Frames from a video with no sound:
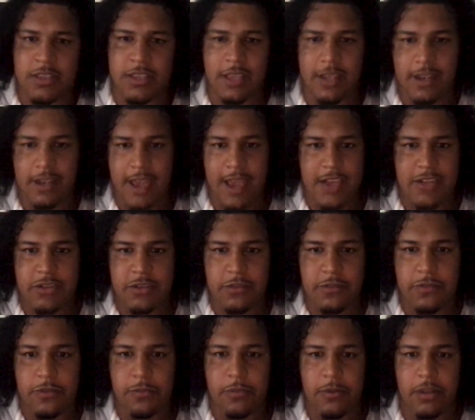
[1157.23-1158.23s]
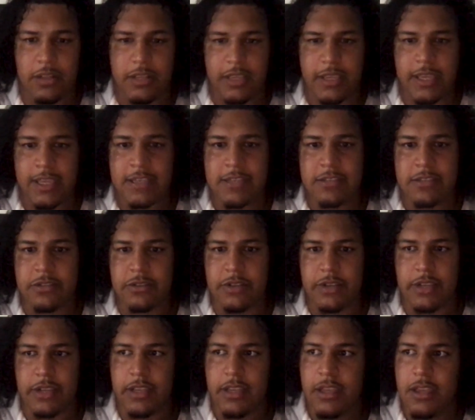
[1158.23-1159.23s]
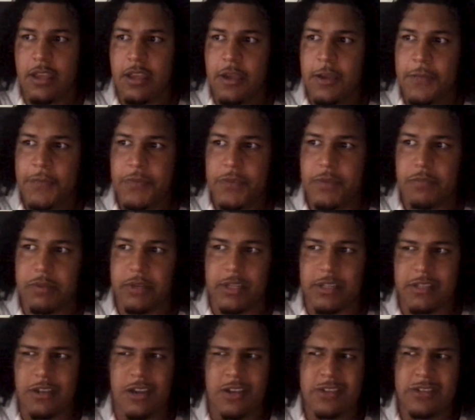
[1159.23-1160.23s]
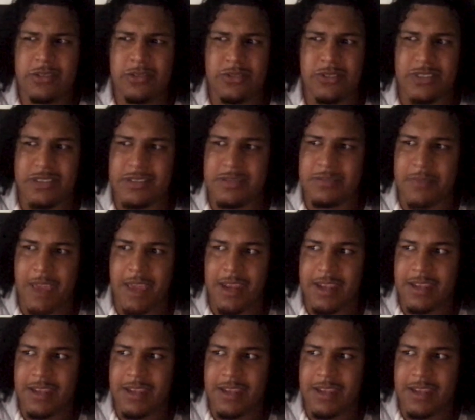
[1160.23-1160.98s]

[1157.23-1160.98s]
the National Football League history, but he's also just man.